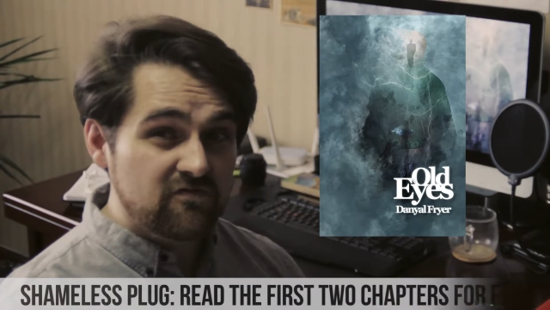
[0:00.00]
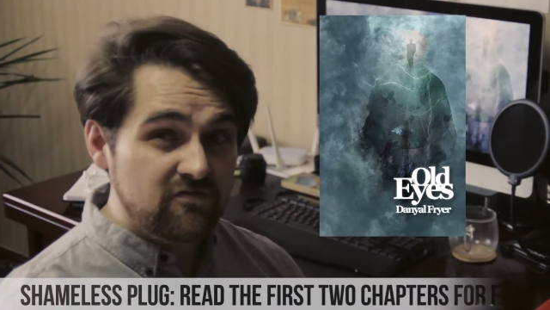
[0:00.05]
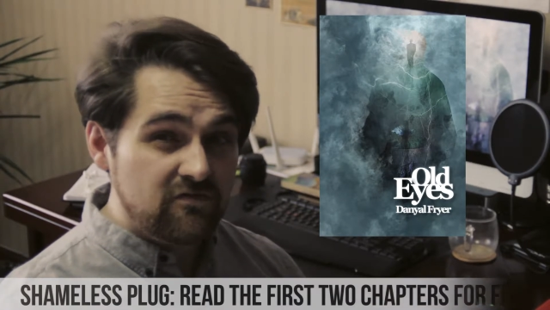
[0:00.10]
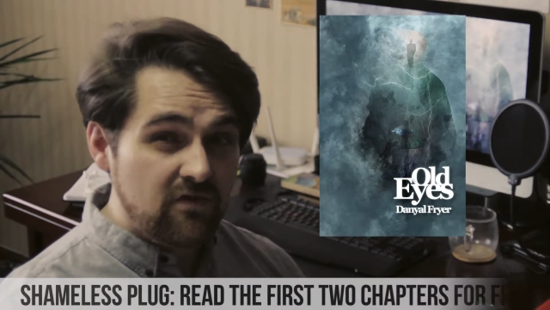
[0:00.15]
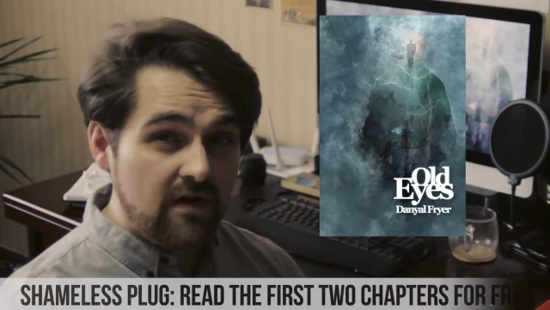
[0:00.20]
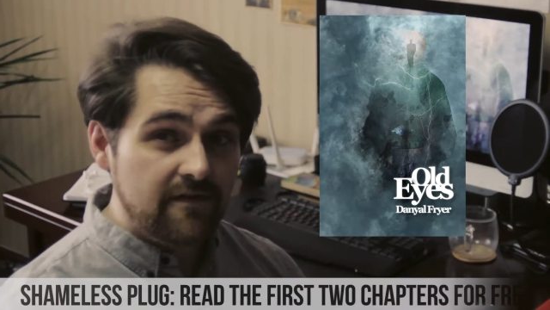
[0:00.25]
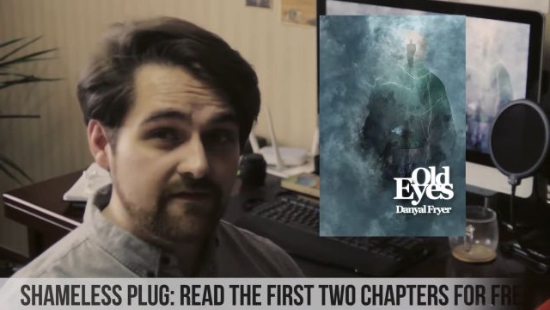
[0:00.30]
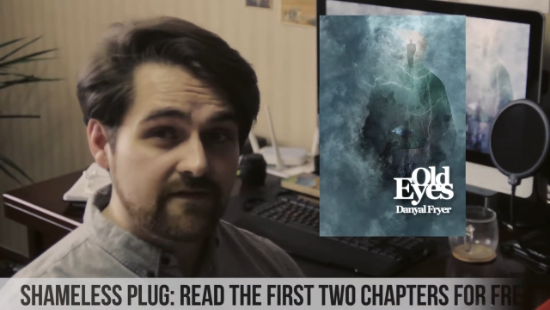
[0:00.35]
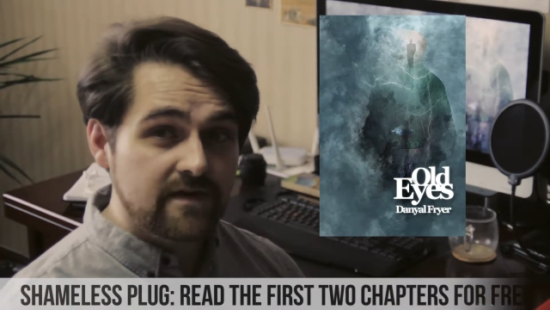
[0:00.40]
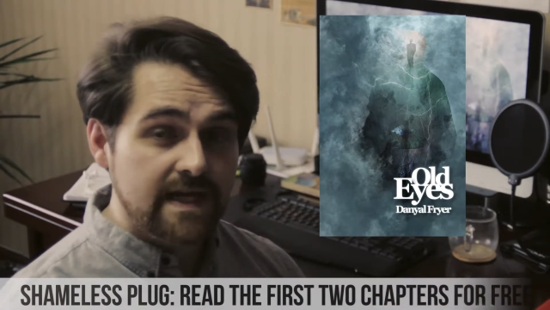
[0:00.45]

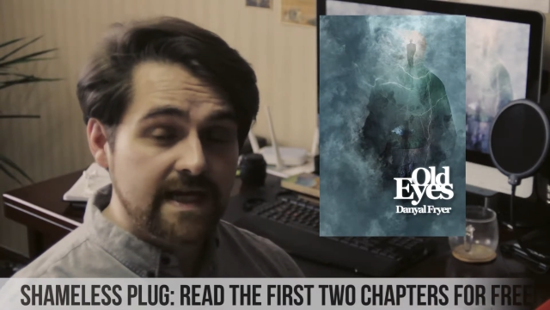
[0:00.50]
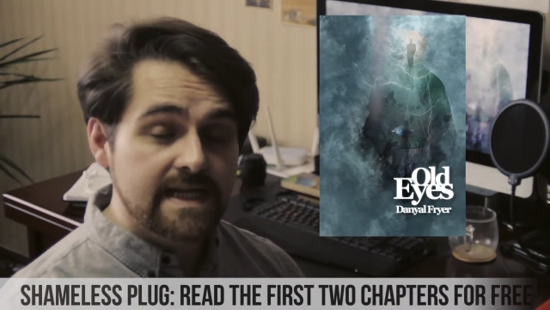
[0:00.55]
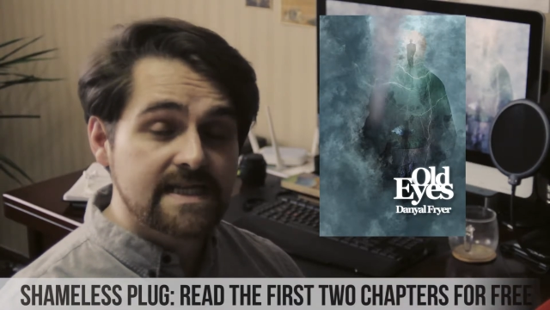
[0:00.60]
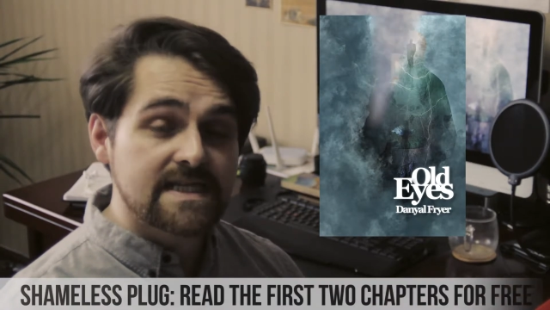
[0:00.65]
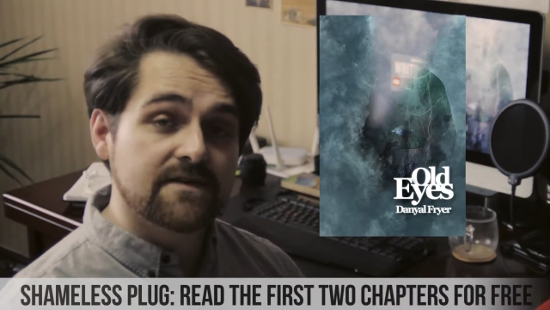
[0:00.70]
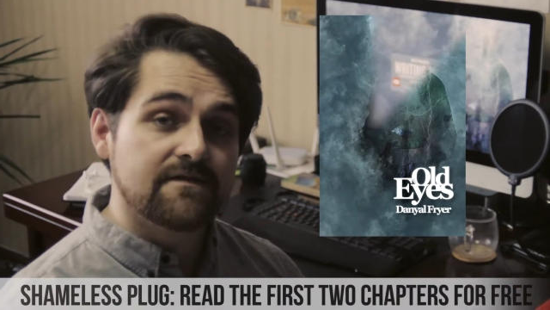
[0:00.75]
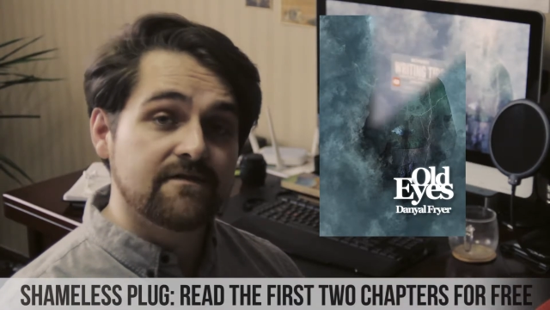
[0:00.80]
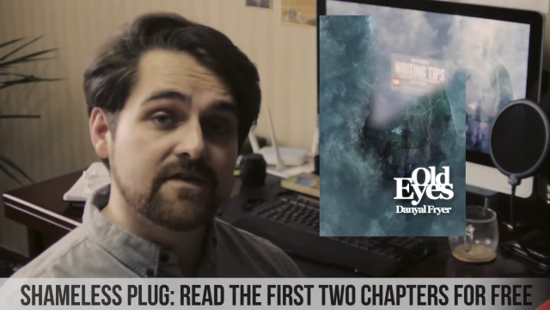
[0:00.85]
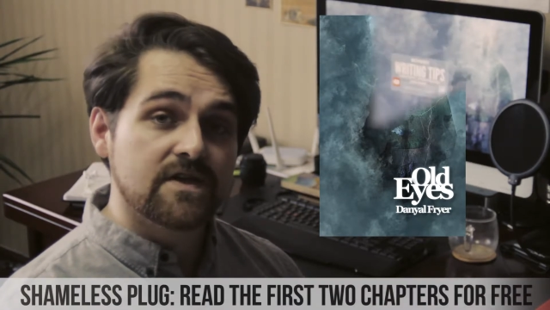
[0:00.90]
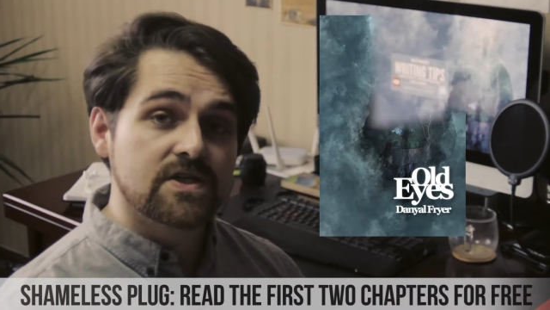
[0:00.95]
roughly
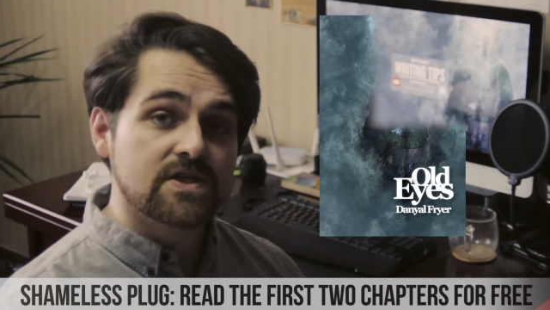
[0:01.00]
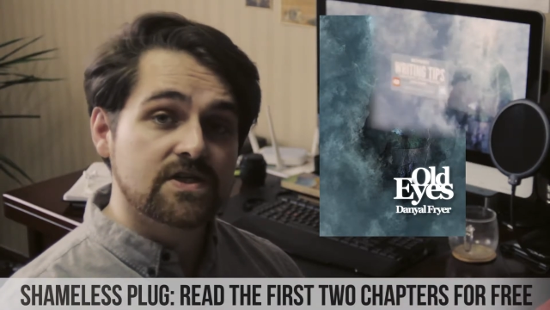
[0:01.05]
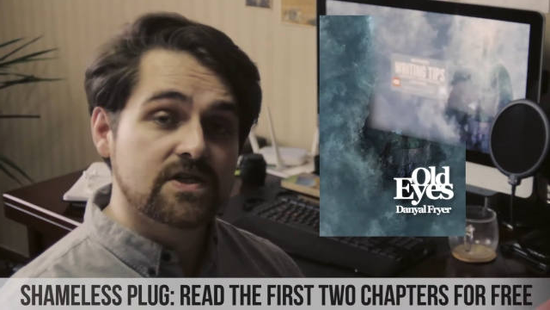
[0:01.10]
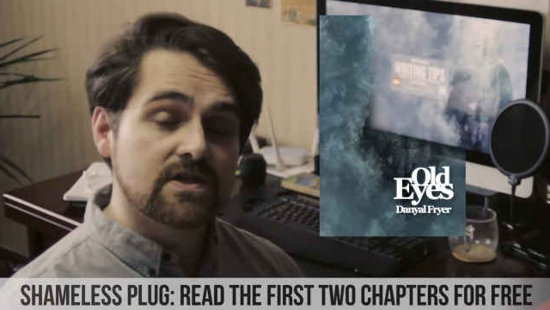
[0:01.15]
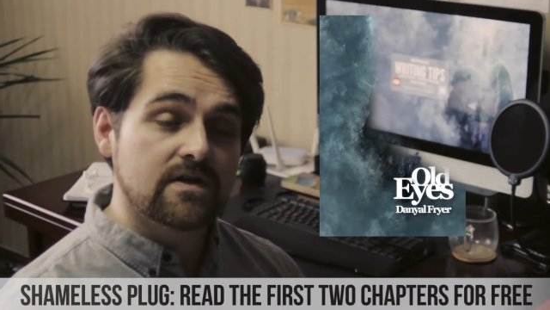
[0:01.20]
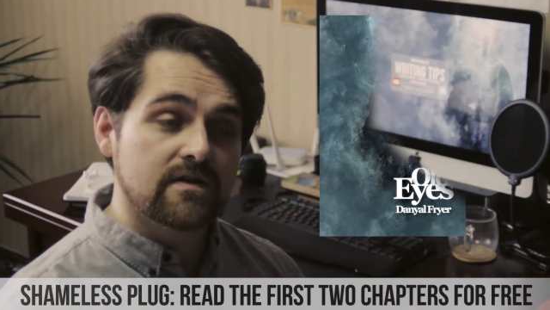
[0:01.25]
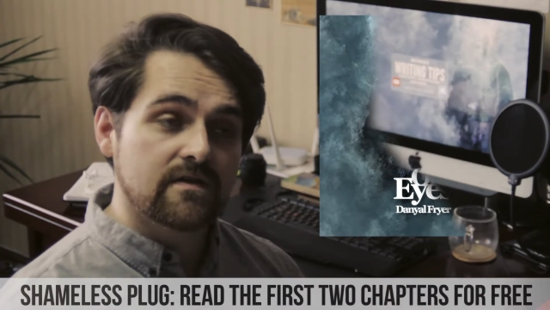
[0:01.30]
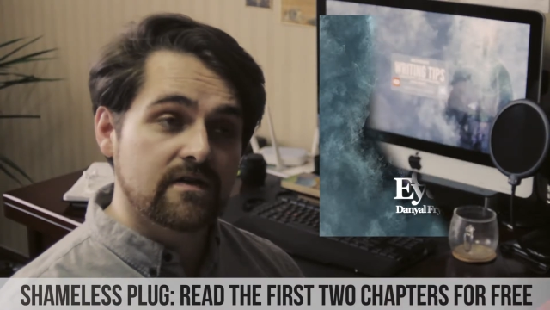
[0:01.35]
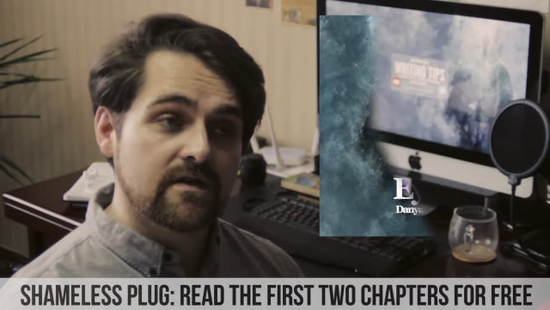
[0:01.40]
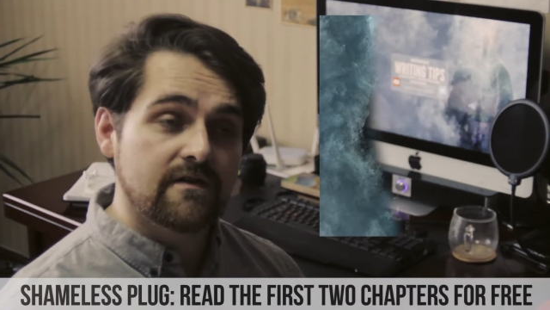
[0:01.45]
to finish
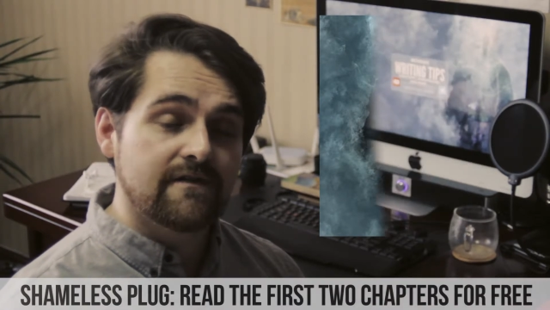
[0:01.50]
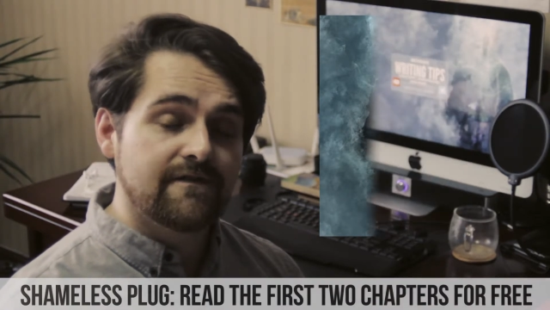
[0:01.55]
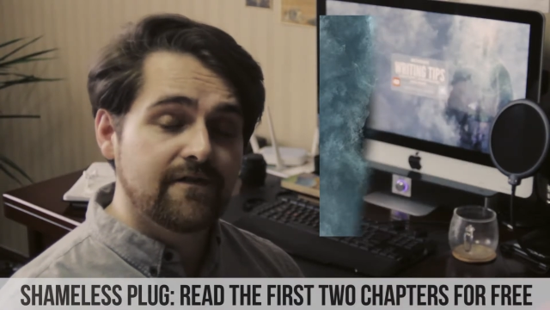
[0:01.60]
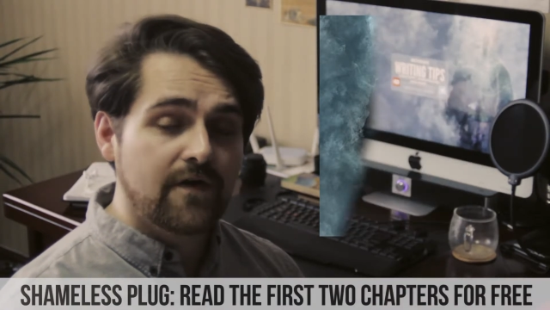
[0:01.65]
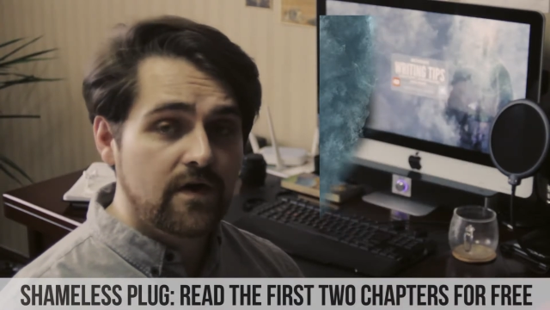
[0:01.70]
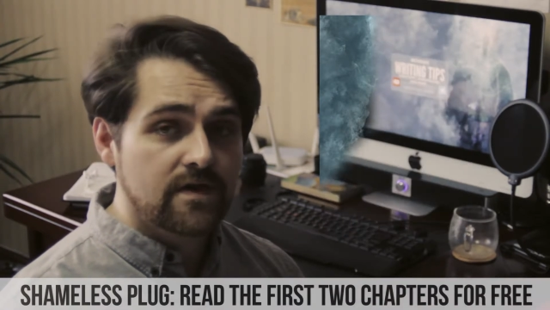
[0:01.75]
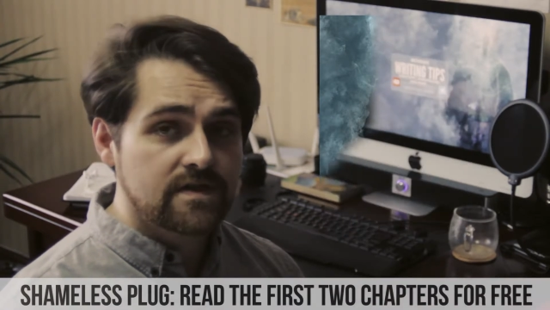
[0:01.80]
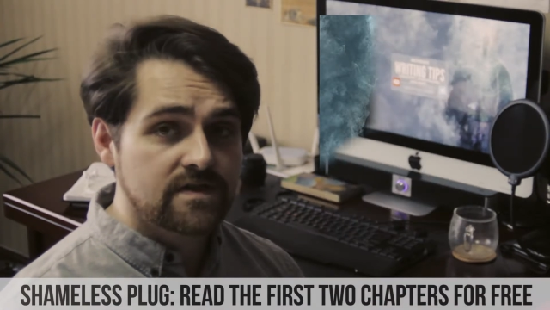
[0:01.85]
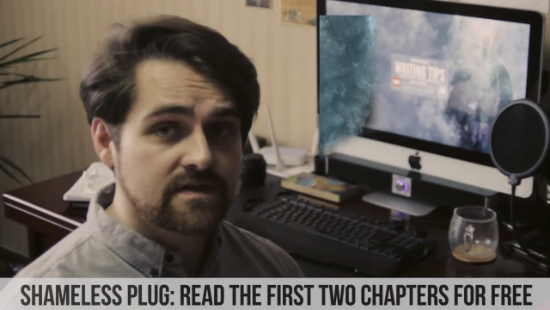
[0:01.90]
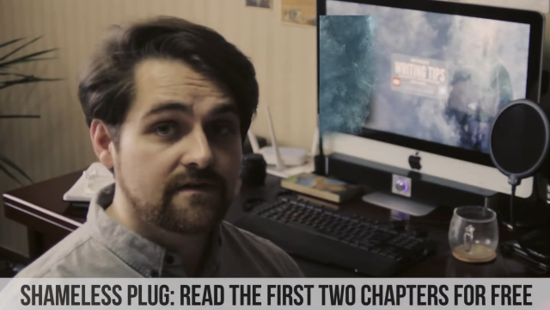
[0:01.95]
the
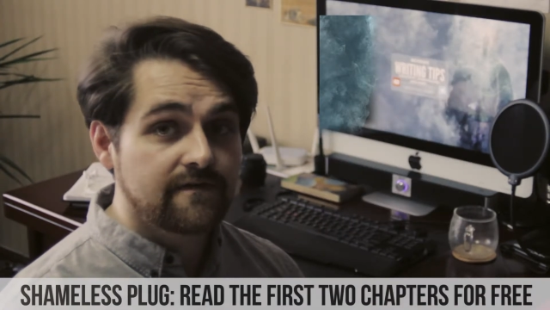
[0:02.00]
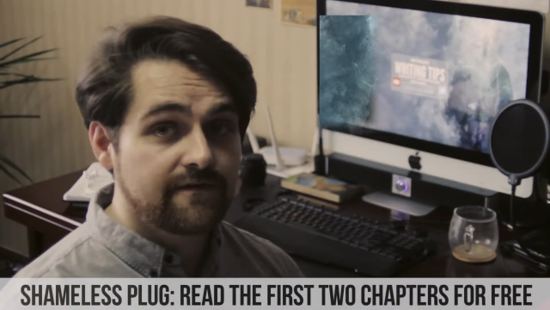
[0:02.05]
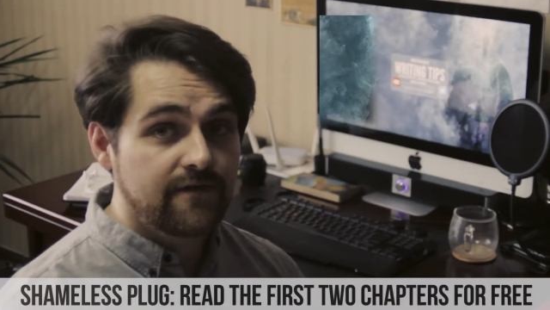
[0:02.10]
first